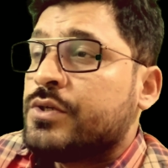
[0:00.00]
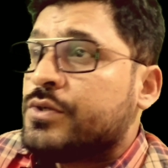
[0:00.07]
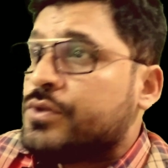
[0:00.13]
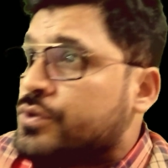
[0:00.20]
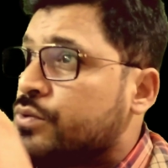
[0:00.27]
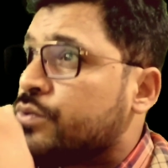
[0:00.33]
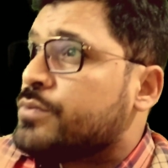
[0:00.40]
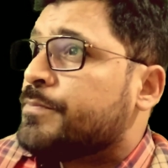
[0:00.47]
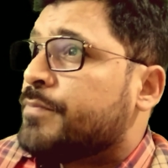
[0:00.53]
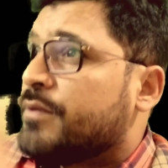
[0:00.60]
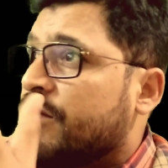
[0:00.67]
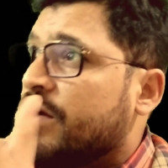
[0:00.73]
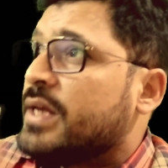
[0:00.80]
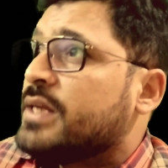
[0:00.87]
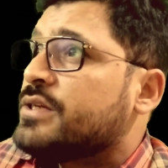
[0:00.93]
you
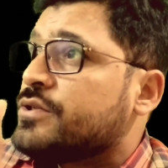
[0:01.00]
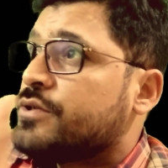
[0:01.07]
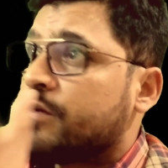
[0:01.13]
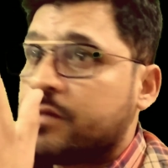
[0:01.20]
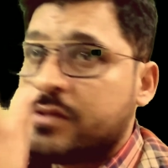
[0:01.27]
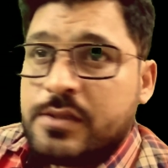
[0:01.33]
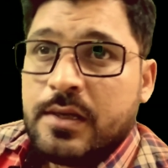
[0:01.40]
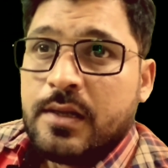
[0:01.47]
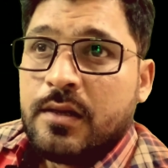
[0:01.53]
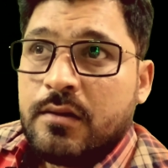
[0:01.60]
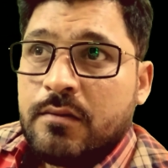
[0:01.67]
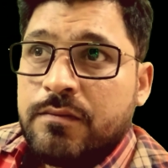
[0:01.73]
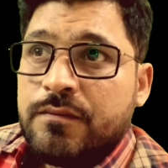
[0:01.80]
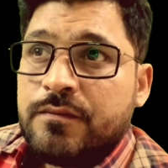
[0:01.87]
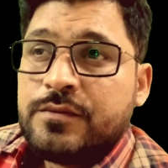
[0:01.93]
prevent
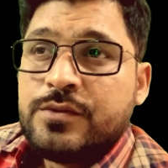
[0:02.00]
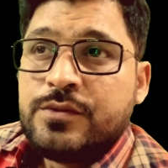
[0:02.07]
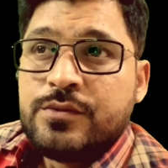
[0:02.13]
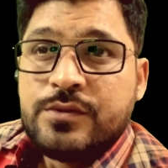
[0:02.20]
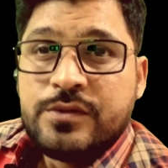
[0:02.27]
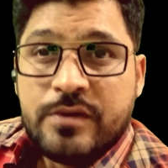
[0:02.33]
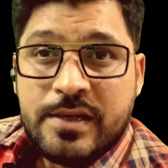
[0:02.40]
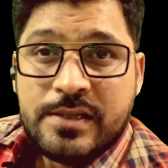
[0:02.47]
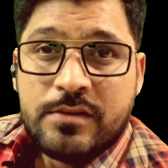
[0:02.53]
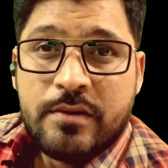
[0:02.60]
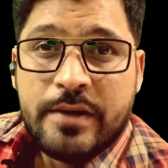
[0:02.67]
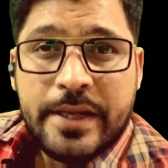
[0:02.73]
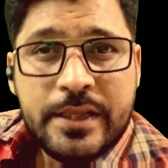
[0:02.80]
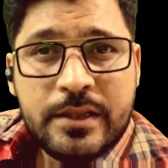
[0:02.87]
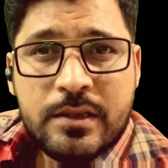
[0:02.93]
yourself to
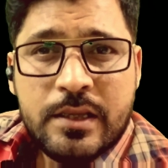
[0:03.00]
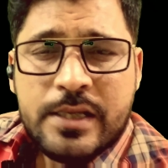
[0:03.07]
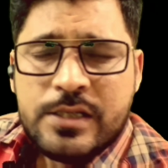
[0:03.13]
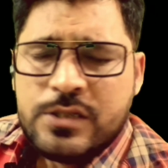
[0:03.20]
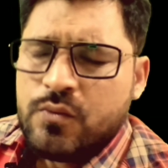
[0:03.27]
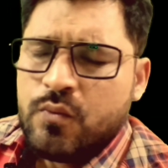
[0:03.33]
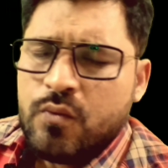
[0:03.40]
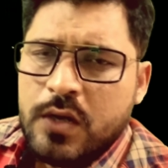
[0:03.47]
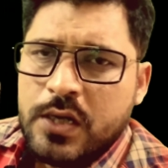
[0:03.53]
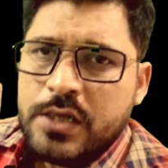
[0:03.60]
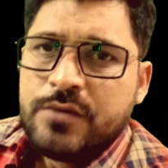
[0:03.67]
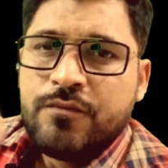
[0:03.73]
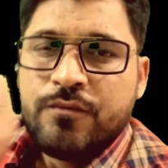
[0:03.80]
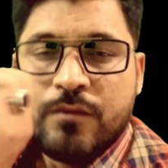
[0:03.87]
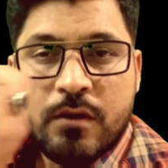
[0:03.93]
translating things
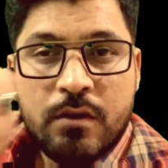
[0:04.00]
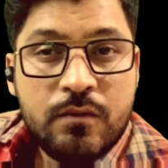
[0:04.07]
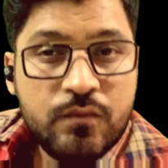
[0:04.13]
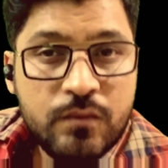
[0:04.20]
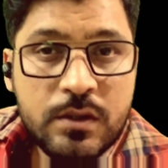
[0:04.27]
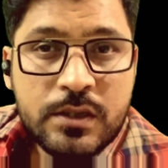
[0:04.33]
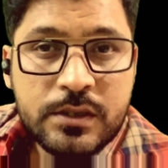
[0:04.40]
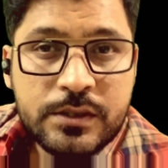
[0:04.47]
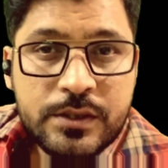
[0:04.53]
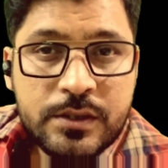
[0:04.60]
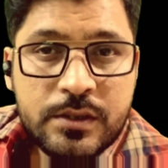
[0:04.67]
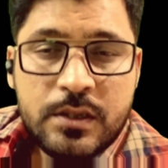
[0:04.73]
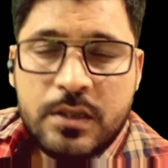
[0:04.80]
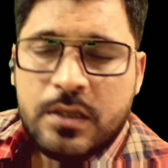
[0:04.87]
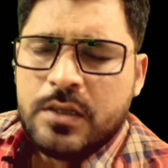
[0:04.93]
word for word.
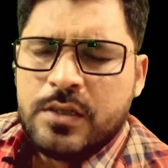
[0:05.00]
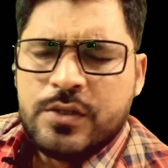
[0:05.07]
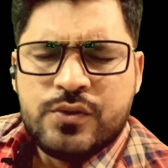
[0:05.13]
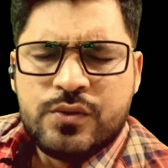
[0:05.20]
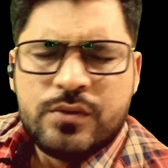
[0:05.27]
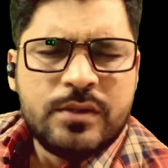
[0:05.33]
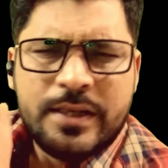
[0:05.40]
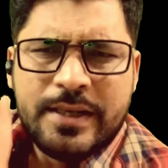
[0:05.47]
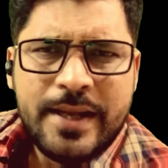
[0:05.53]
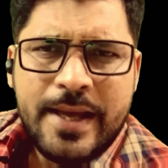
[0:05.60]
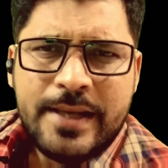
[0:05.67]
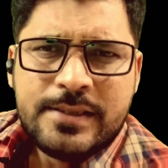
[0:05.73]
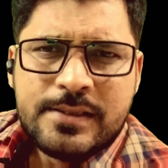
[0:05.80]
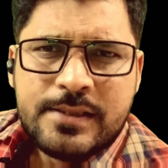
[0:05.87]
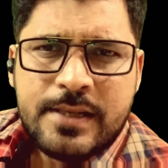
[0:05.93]
So the
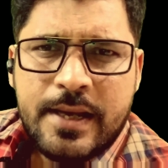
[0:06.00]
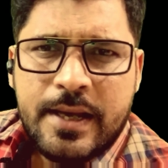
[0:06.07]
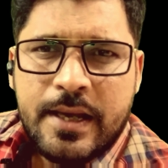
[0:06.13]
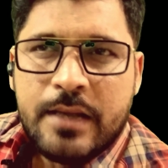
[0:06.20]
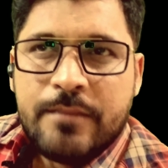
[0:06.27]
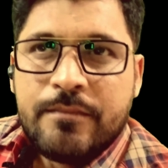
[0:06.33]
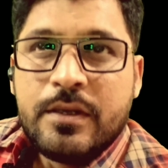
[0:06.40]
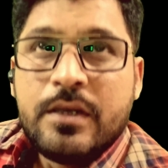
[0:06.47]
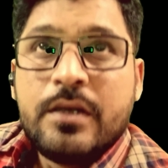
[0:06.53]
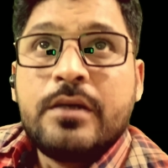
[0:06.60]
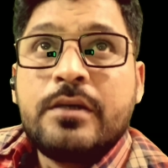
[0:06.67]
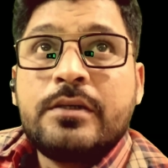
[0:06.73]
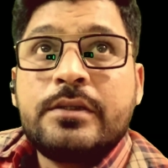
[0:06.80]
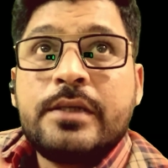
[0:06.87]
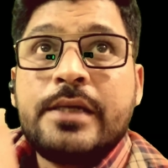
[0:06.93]
next time
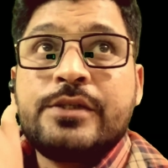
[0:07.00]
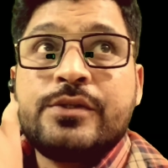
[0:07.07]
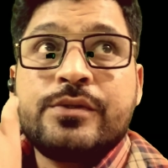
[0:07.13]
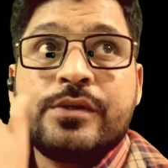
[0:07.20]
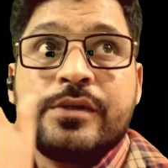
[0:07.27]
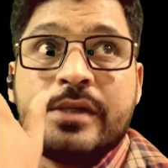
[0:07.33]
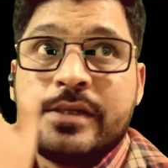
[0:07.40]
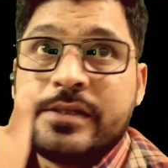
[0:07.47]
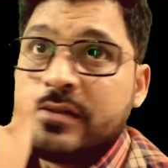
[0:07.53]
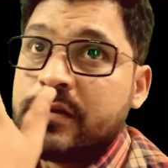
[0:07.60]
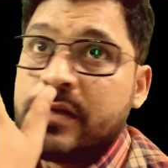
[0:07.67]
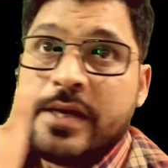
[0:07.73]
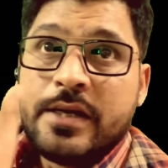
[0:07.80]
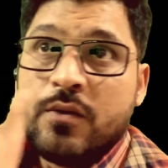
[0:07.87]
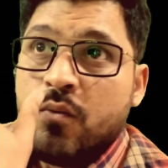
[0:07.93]
that you don't
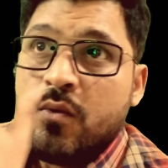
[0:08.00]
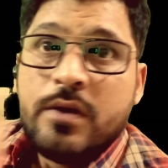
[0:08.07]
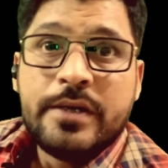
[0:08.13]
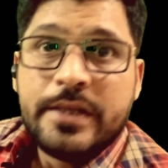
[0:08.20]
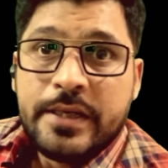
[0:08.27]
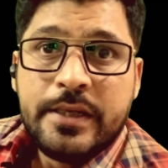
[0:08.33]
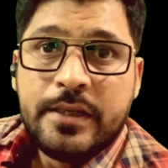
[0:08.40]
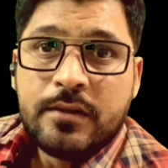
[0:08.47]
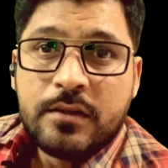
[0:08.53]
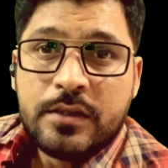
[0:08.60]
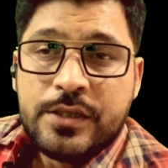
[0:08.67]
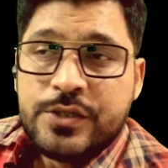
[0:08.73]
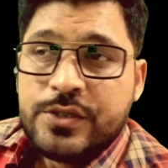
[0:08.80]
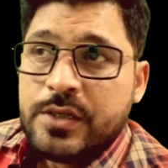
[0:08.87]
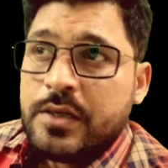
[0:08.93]
understand a word in
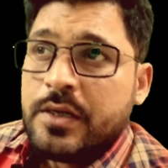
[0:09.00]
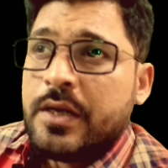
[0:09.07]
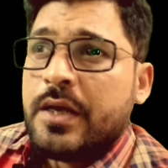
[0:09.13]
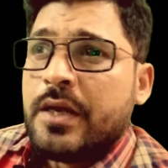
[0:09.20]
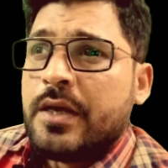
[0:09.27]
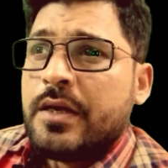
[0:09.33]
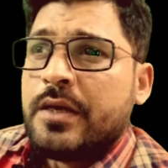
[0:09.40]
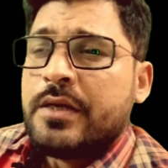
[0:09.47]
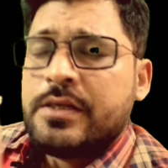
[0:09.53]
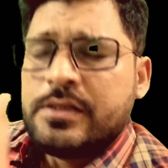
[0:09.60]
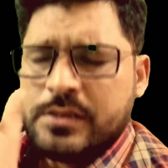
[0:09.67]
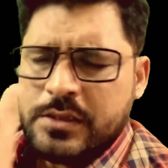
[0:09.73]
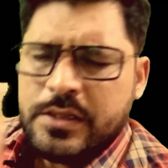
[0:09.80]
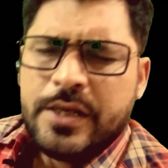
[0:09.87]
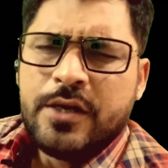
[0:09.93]
English,
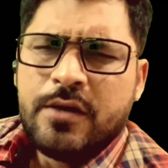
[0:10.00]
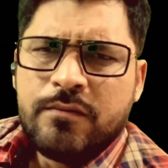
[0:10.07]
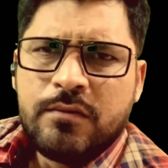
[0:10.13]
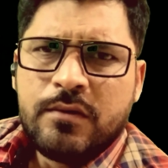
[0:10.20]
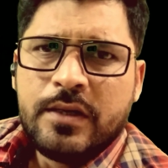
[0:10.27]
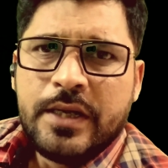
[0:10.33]
instead of